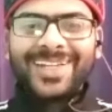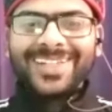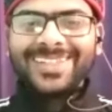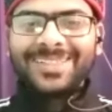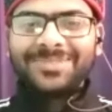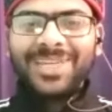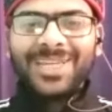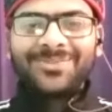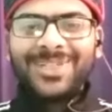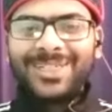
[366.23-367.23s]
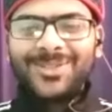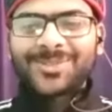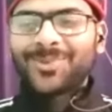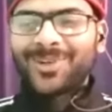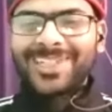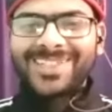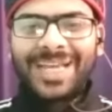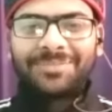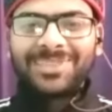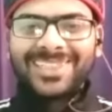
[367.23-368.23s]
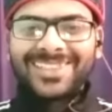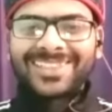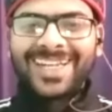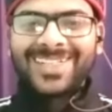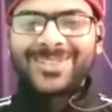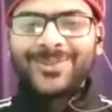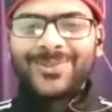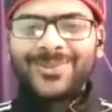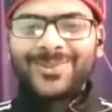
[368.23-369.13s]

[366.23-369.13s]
can make videos for his happiness, as you